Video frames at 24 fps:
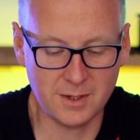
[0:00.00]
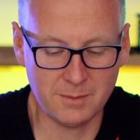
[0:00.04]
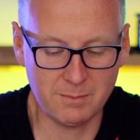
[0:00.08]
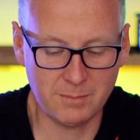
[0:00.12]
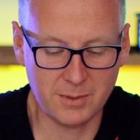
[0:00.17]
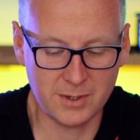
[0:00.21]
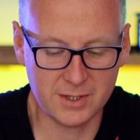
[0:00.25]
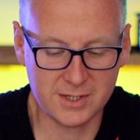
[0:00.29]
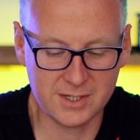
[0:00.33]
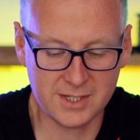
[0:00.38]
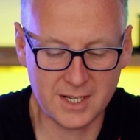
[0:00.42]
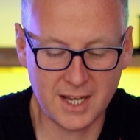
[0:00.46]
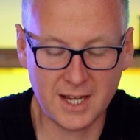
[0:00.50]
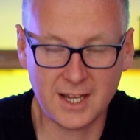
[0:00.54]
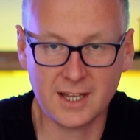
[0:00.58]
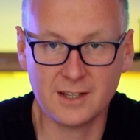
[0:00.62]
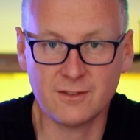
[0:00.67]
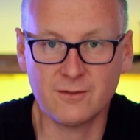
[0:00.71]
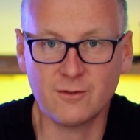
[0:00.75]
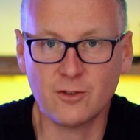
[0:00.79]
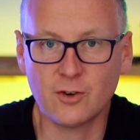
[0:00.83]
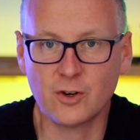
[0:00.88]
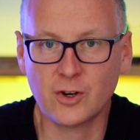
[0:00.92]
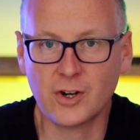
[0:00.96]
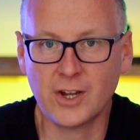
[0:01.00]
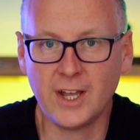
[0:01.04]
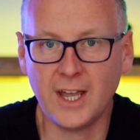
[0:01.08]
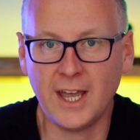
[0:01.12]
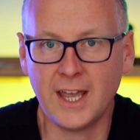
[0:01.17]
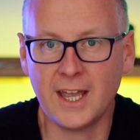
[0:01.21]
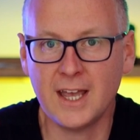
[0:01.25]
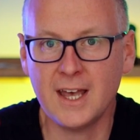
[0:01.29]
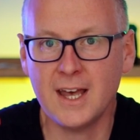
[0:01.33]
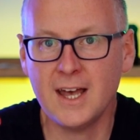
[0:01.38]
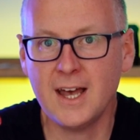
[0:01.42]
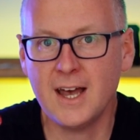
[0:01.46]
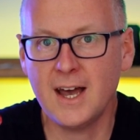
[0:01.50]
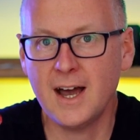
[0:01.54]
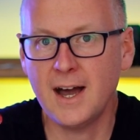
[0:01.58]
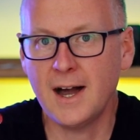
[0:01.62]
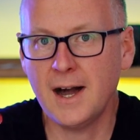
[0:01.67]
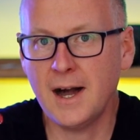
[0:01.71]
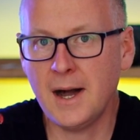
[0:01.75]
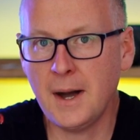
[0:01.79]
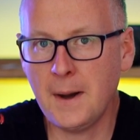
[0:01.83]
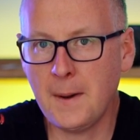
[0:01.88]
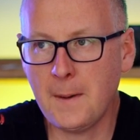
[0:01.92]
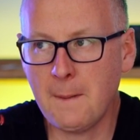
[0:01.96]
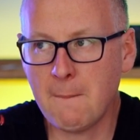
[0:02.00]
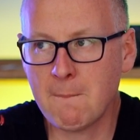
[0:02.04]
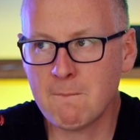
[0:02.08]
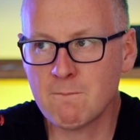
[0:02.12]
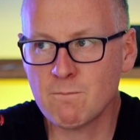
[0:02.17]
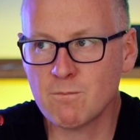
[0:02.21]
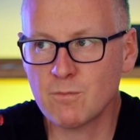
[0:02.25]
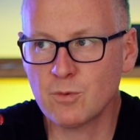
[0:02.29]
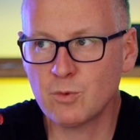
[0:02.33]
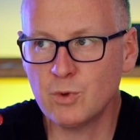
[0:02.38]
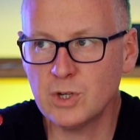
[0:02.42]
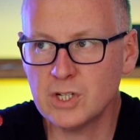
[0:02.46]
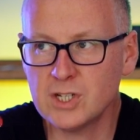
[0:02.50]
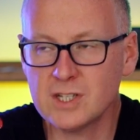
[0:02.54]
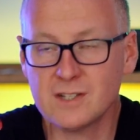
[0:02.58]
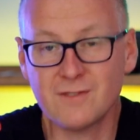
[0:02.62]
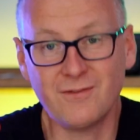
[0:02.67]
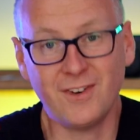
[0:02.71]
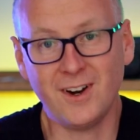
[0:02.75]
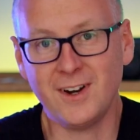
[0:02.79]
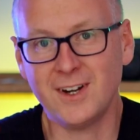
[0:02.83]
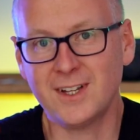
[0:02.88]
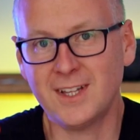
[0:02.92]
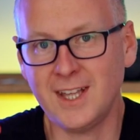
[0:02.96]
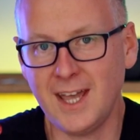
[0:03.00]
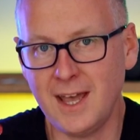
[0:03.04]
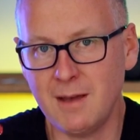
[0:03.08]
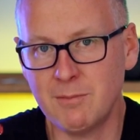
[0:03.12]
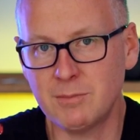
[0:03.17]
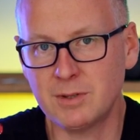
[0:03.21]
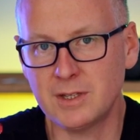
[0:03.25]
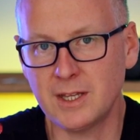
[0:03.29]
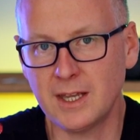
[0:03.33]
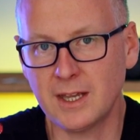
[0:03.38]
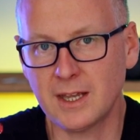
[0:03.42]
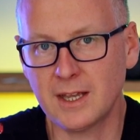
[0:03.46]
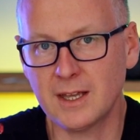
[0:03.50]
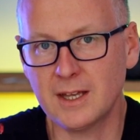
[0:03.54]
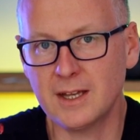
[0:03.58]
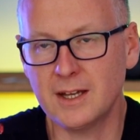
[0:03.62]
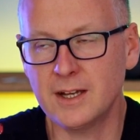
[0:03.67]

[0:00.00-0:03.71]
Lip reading: per second, 4K, which is very tempting.